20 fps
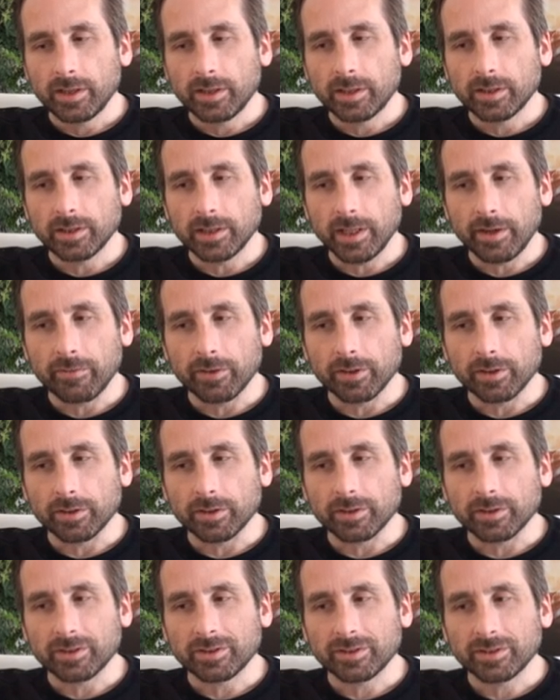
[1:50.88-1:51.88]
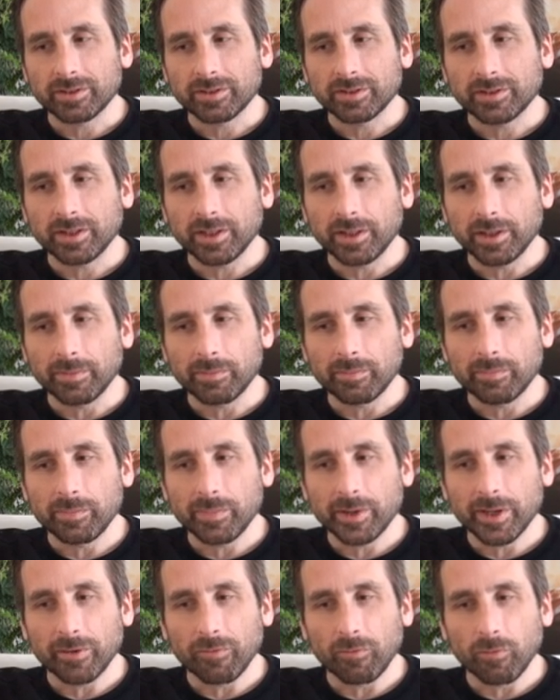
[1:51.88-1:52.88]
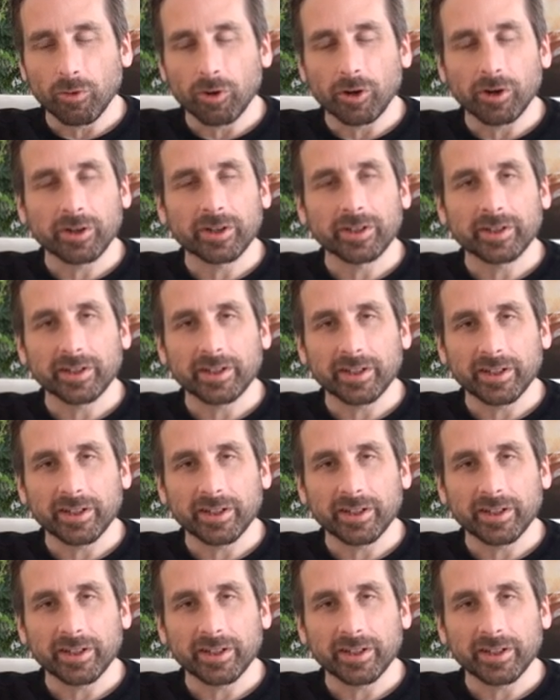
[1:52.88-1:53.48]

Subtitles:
clever bit of work,